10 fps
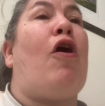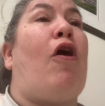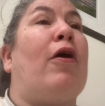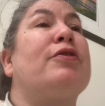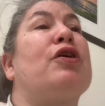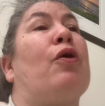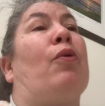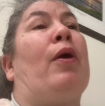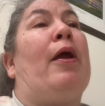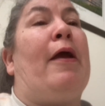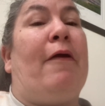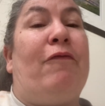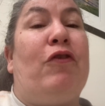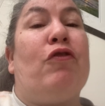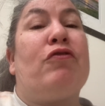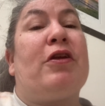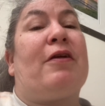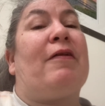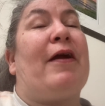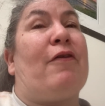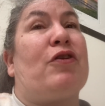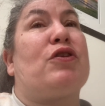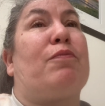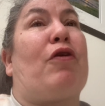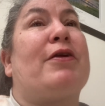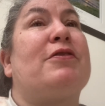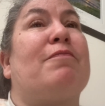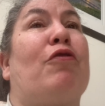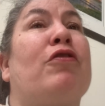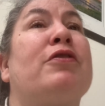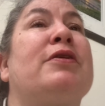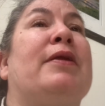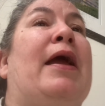Also, if you're declared a suppressive person,